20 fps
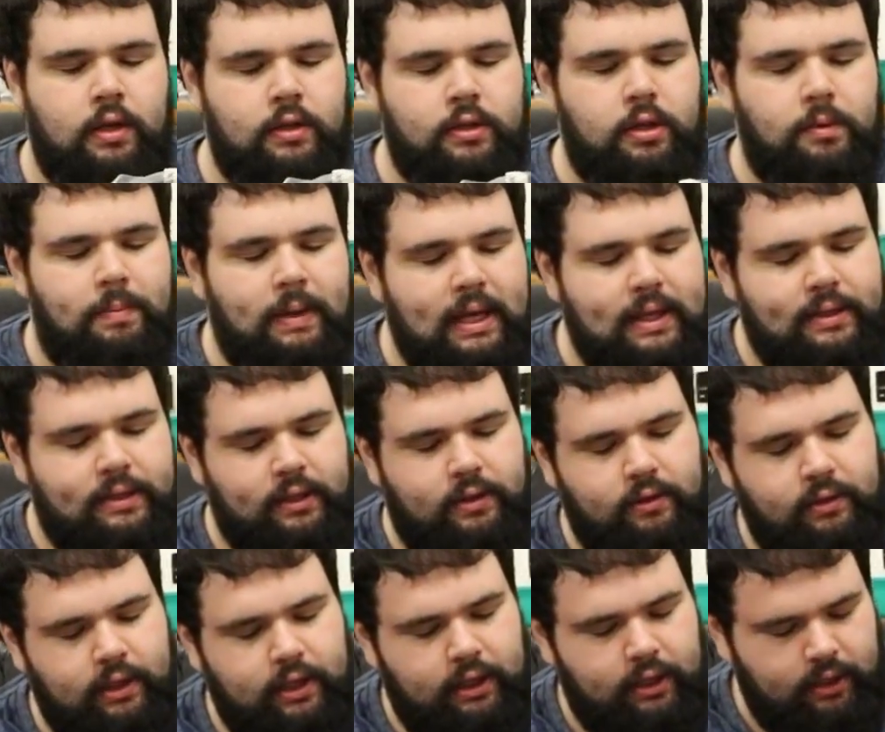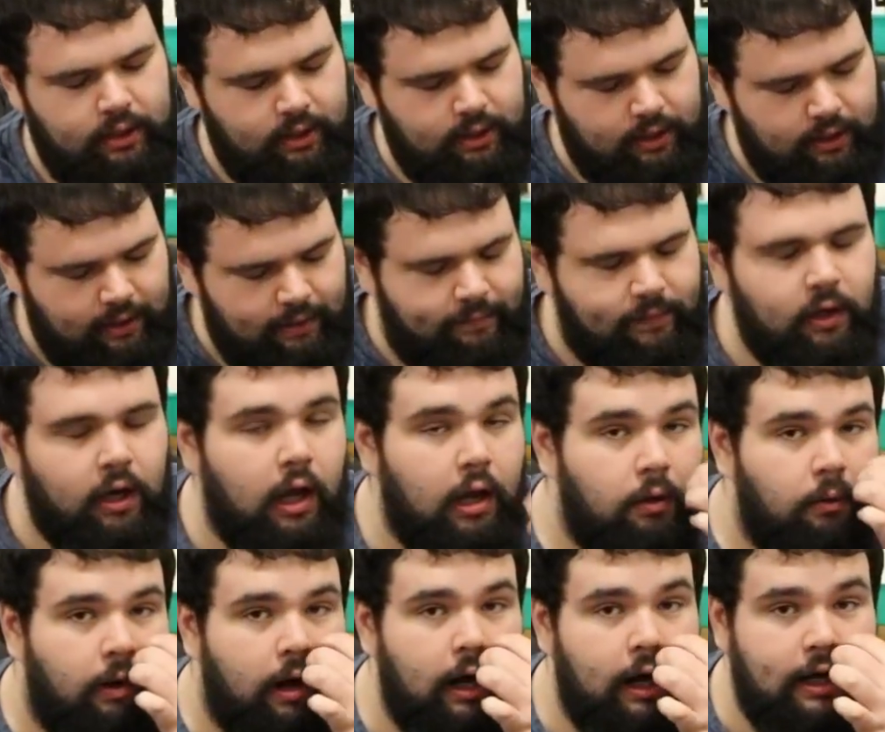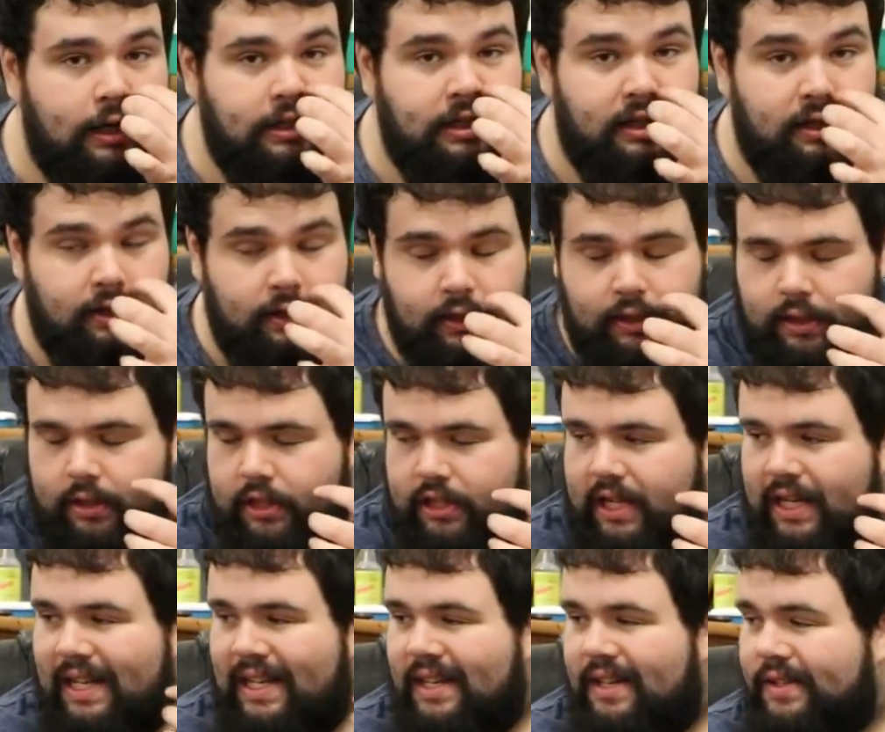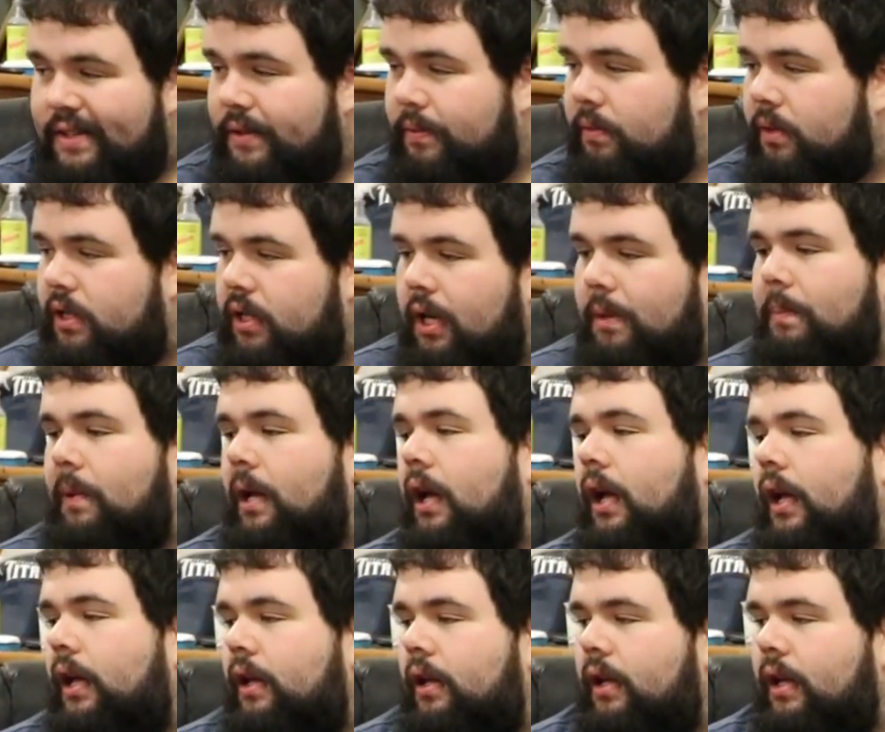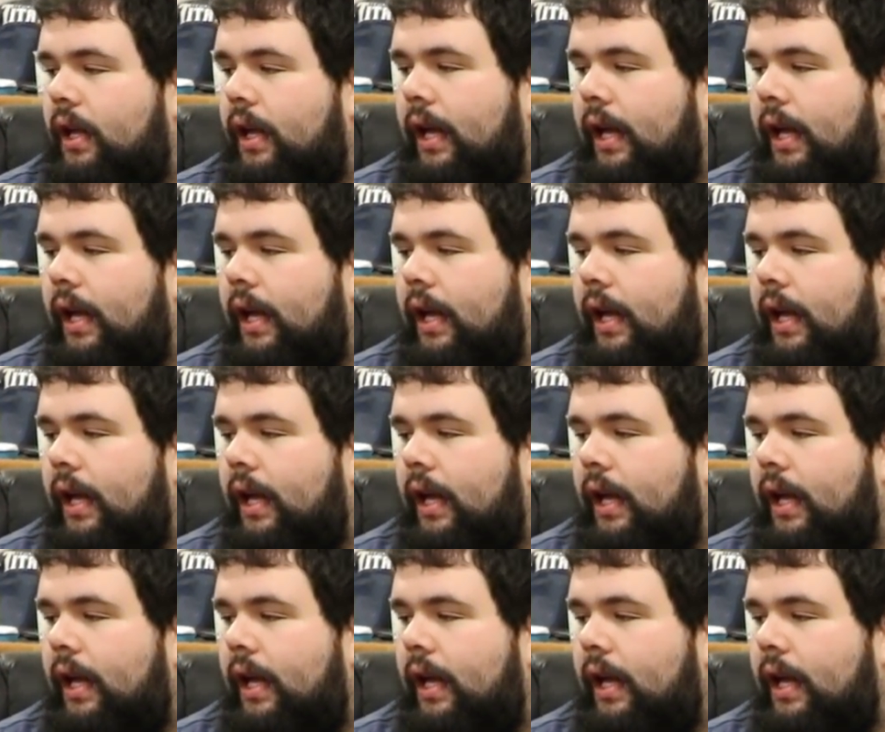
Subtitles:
So basically, if you're not a wiring genius, which I'm not,